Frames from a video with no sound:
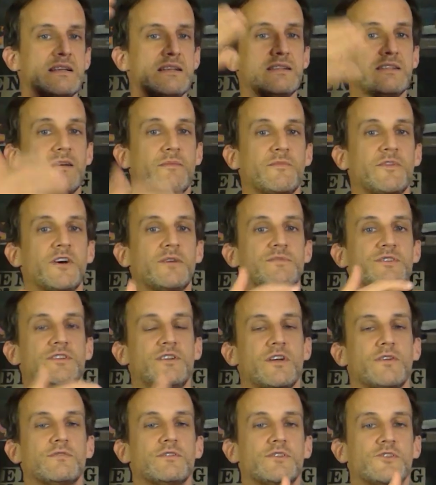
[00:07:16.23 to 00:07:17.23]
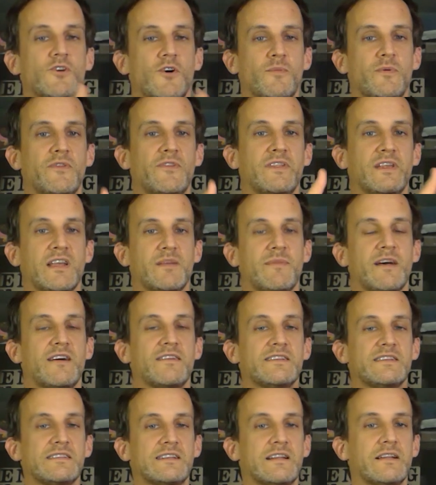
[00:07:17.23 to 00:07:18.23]
Sometimes you don't stop and think
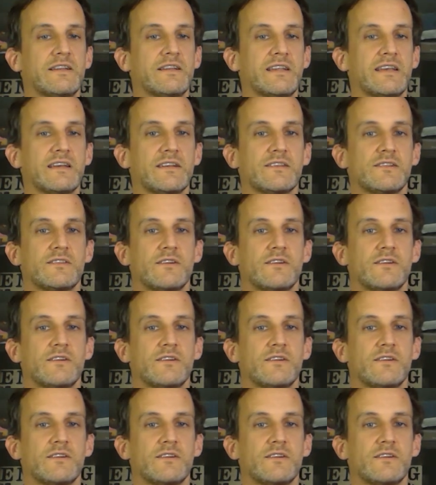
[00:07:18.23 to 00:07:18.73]
about these little things.